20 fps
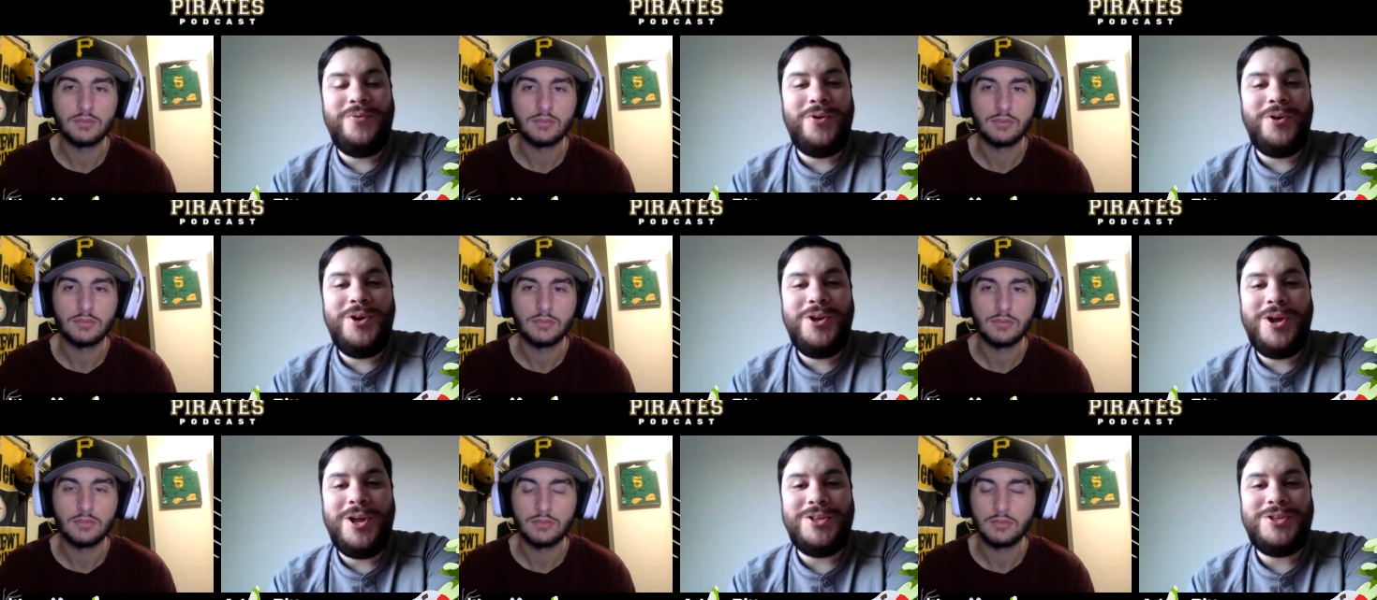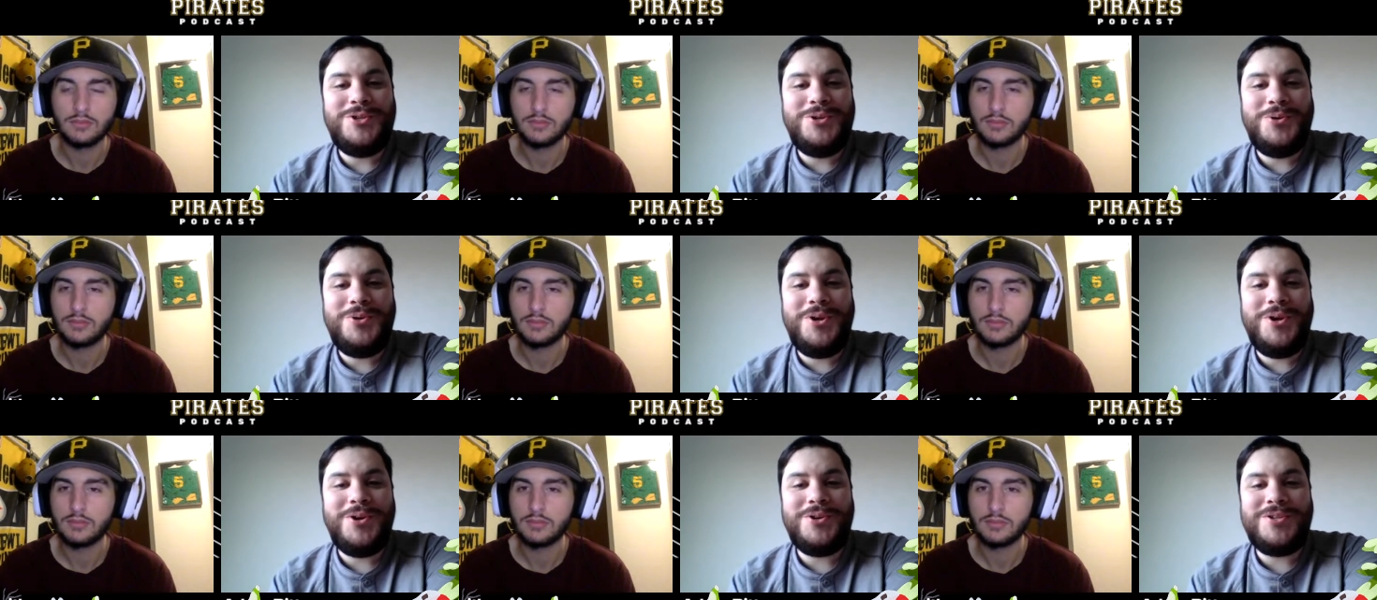Speaker 1: we've already got
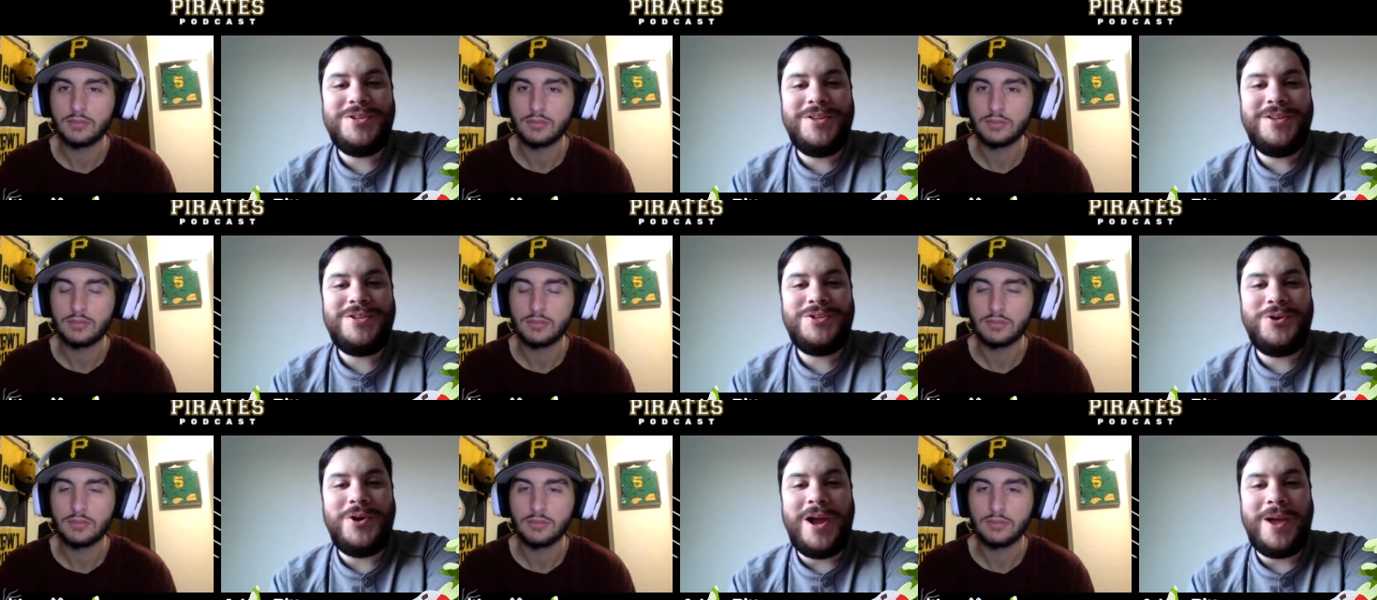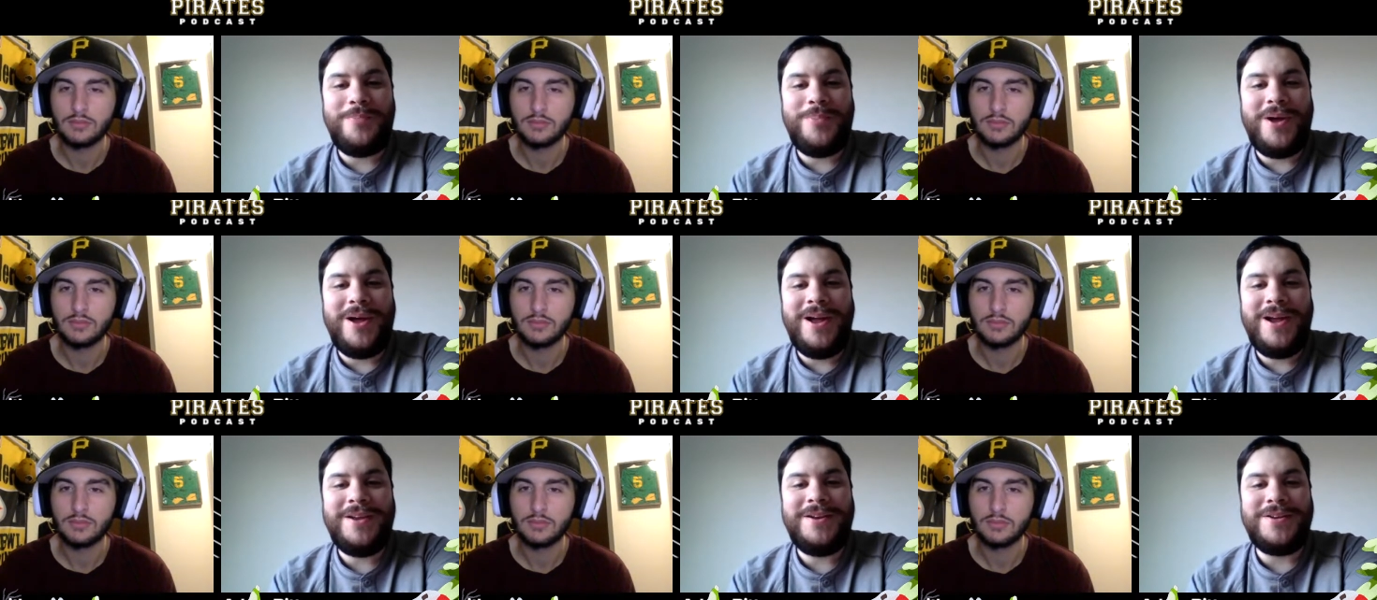two years of this crap
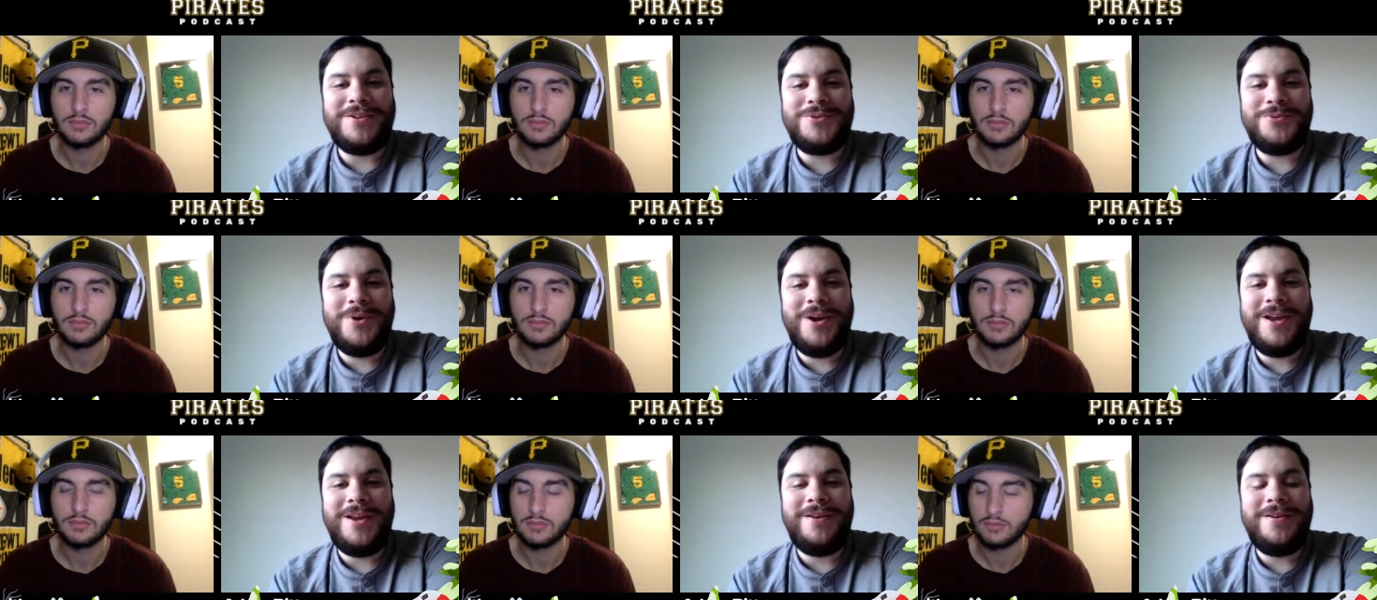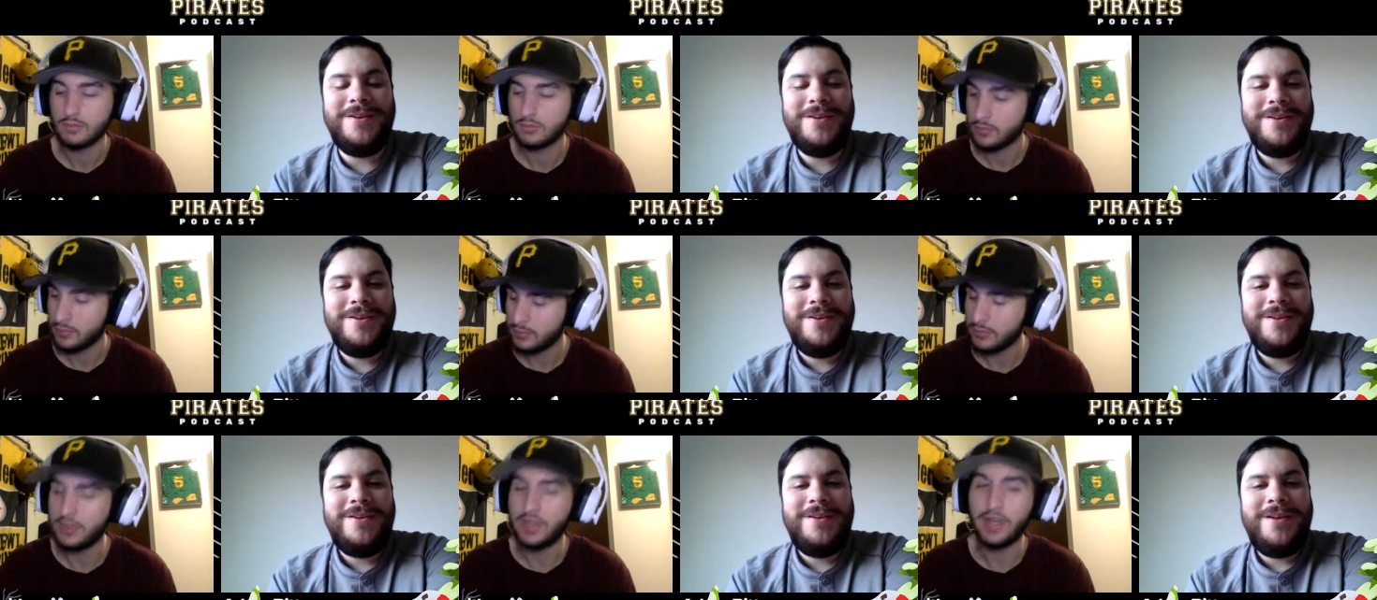behind us, right?
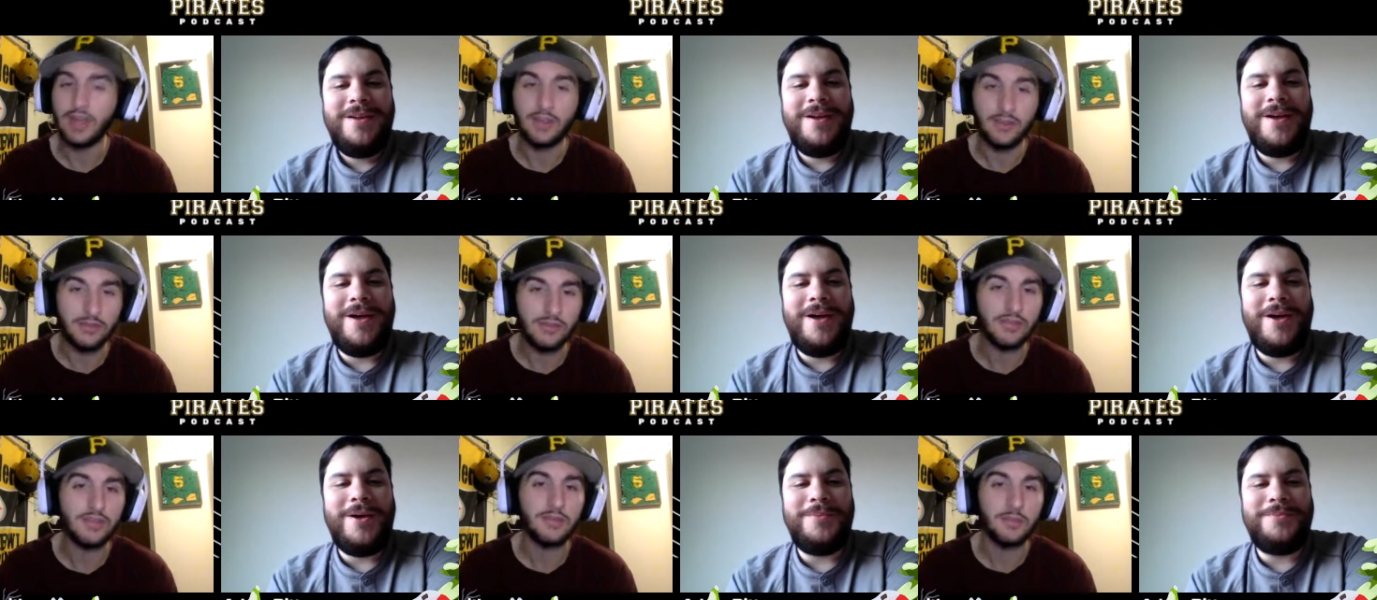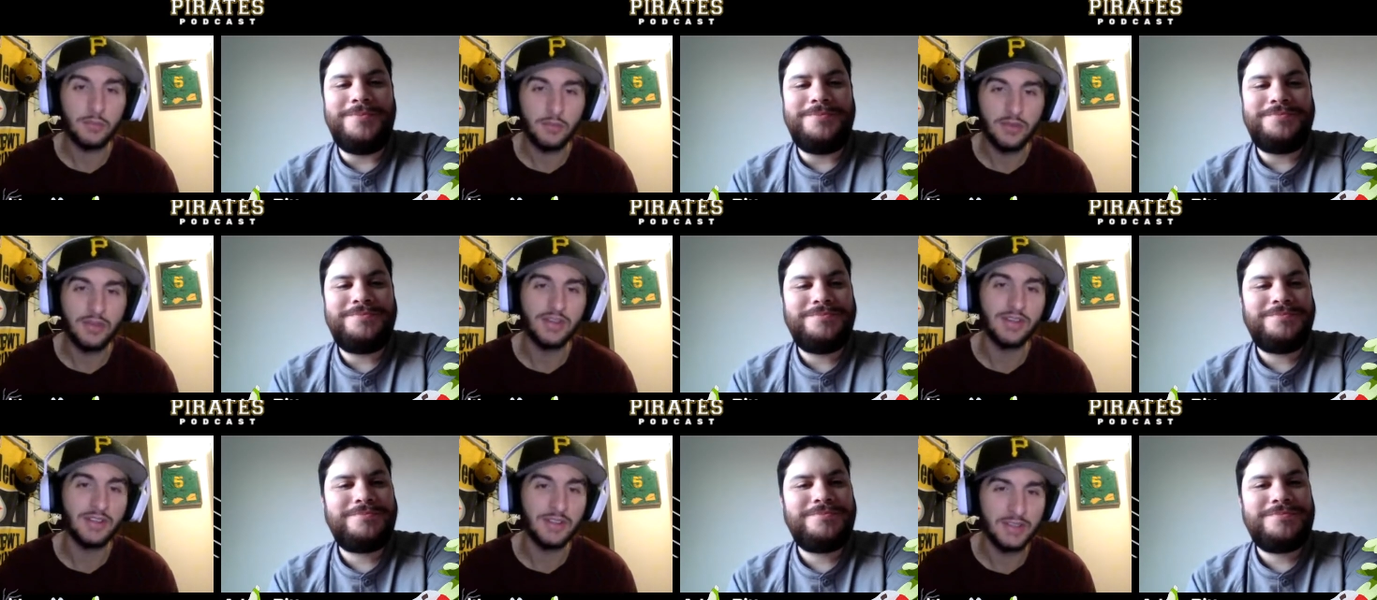Yes.
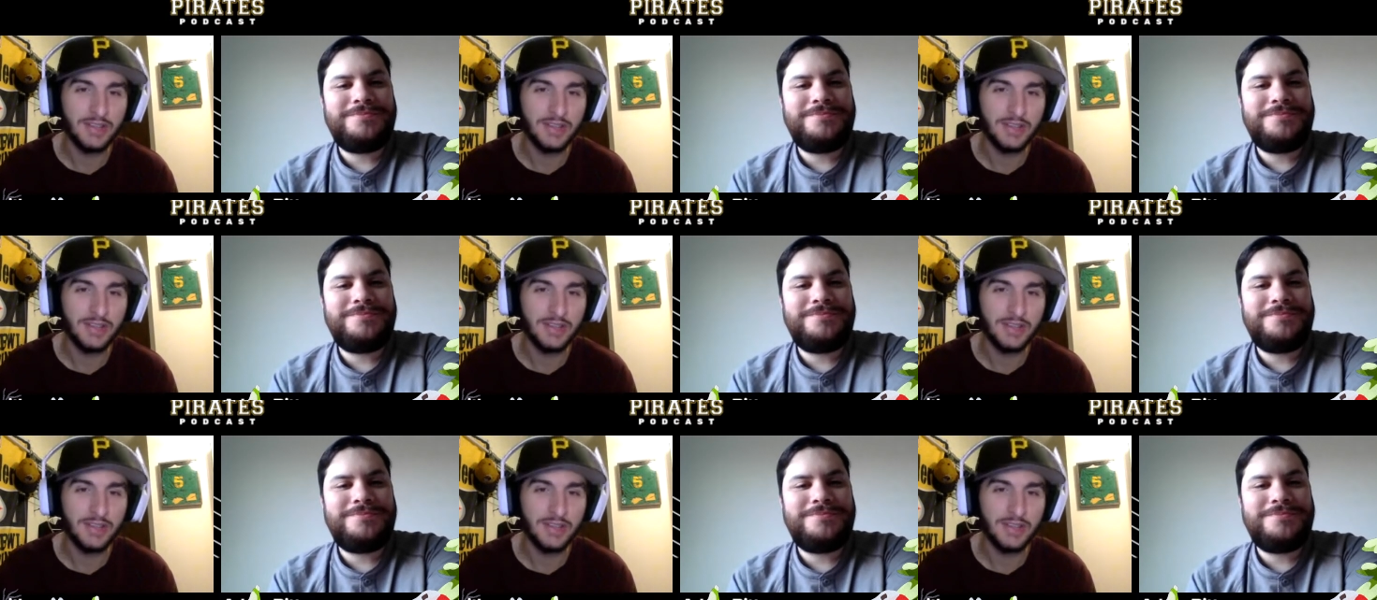Um,